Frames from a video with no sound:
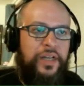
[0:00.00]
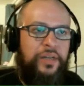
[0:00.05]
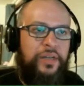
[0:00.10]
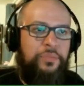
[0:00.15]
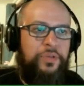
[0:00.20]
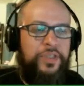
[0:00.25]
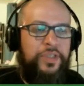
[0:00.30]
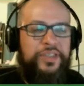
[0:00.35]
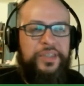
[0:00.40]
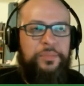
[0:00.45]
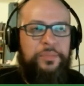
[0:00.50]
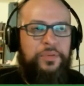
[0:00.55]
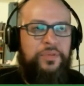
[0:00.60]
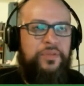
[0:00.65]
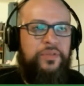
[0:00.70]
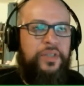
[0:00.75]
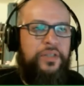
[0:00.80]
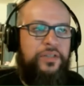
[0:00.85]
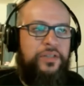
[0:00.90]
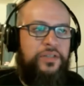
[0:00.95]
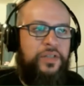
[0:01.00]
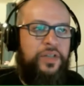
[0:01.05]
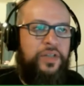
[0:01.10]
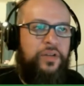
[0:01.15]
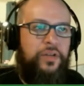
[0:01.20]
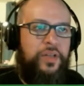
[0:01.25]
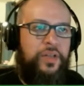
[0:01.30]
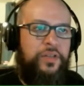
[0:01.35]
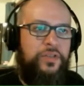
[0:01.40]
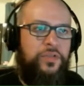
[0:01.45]
Pretty simple. Nothing
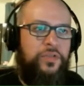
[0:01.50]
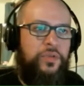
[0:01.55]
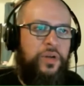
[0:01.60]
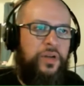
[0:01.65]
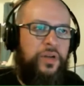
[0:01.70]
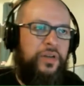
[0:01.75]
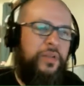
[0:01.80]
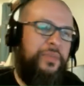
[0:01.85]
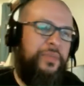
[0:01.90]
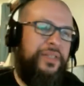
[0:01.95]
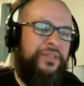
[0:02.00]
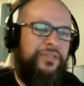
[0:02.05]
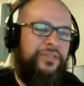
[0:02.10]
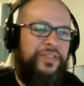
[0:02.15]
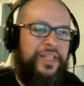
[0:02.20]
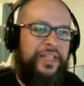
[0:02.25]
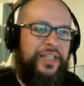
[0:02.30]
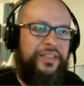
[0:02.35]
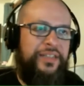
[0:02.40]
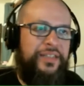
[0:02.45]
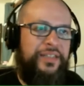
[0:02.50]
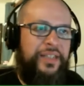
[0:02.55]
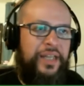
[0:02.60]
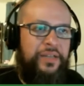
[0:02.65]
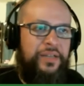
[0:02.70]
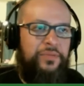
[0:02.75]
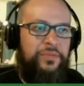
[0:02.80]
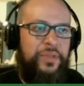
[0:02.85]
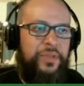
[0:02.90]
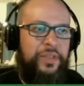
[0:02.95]
too hard. I mean, Tekken's
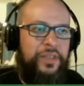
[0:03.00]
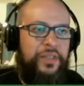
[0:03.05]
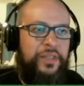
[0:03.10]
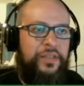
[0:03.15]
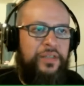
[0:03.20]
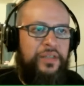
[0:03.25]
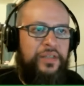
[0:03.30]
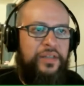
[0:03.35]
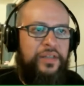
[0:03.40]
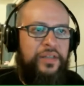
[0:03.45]
not really.